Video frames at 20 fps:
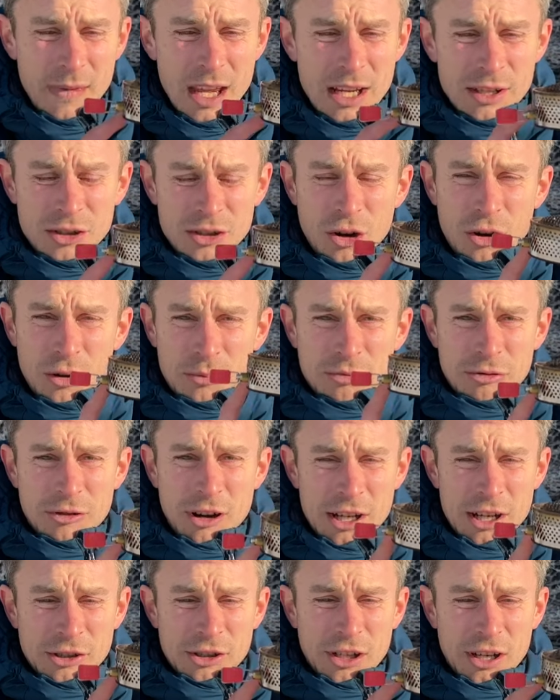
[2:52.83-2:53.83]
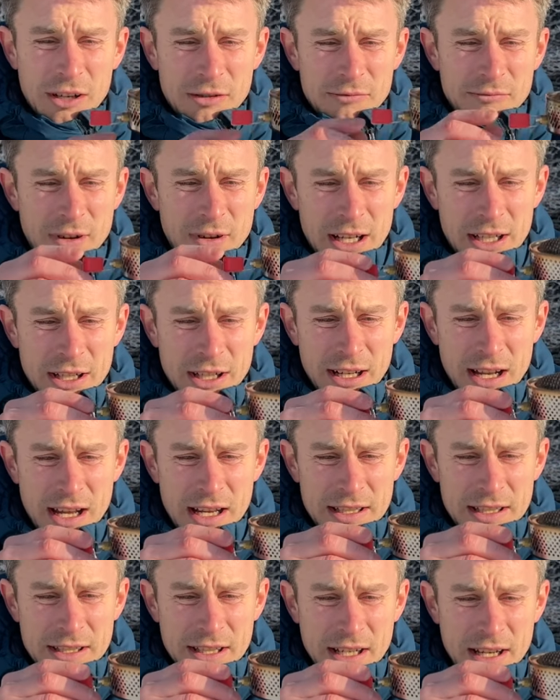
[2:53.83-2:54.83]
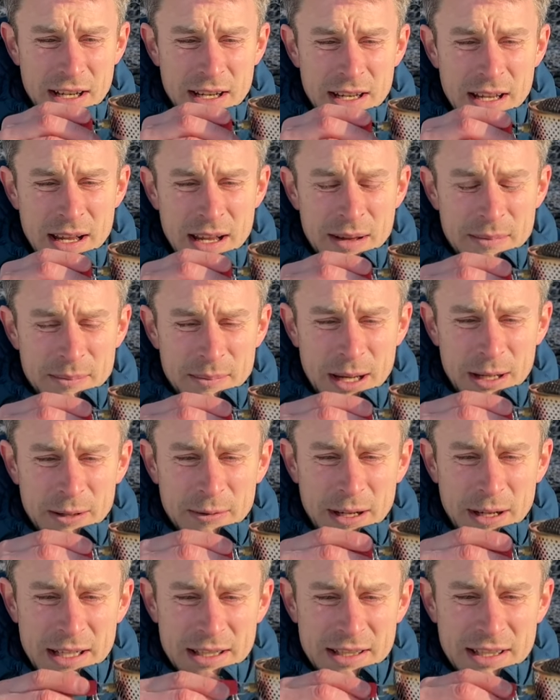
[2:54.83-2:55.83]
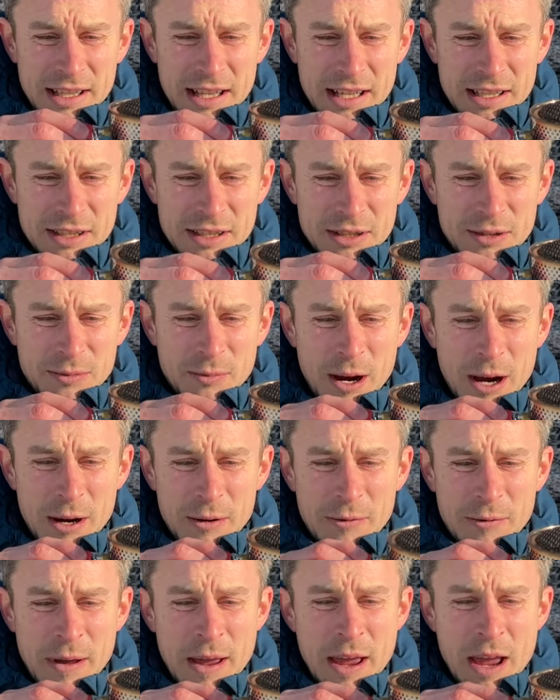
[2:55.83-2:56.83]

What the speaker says: It's got a pressure regulator built into this as well,